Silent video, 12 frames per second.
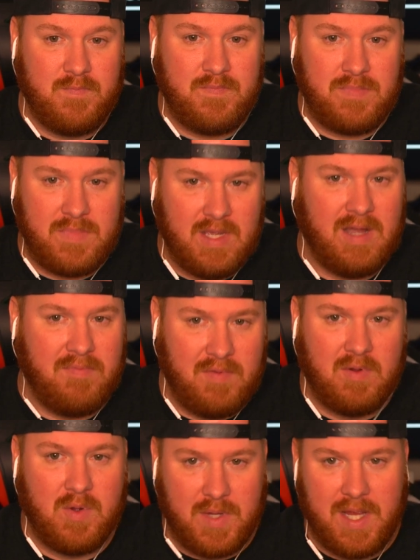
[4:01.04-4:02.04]
I feel
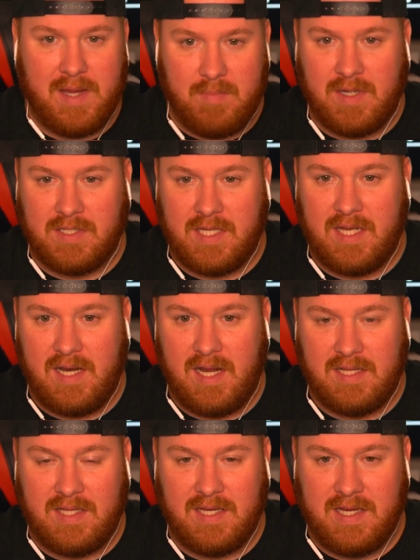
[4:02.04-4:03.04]
okay about that. I
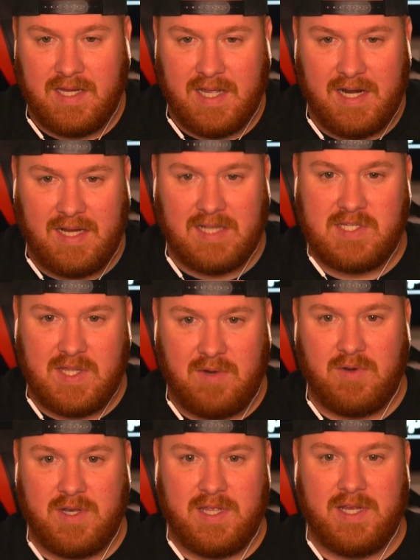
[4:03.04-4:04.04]
think he kind of got settled
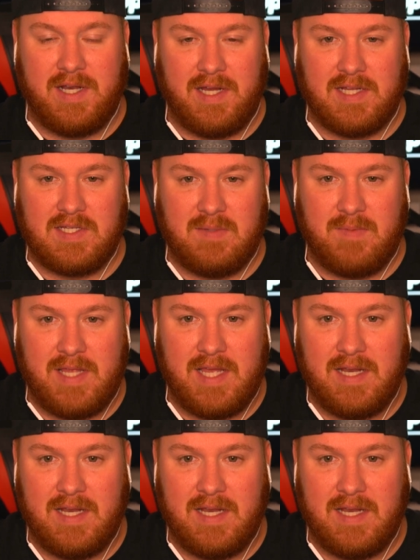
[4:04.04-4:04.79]
in and got some of that